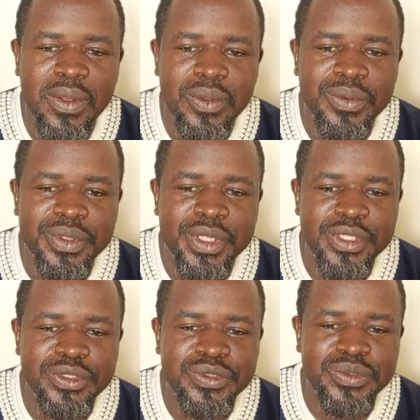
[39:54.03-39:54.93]

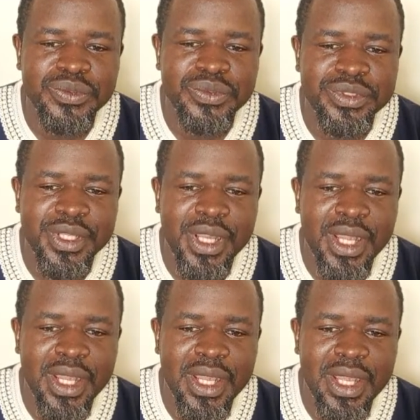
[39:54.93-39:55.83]
Okay, so
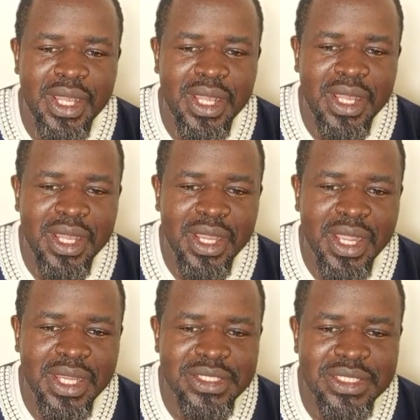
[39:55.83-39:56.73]
yeah,
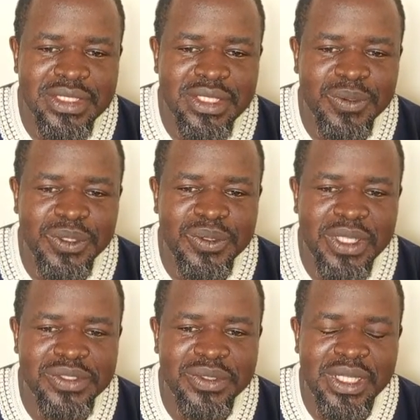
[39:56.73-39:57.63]
Saudato
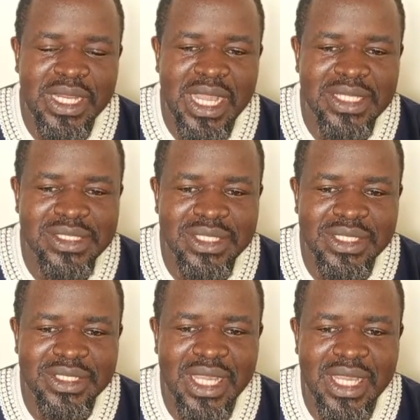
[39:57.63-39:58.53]
has already
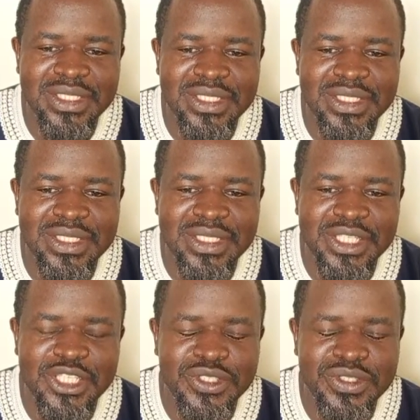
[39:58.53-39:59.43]
answered. The answer is
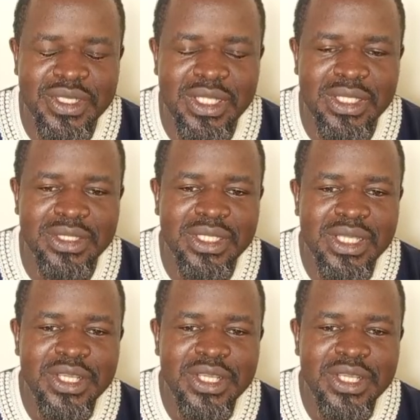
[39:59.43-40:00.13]
insulin.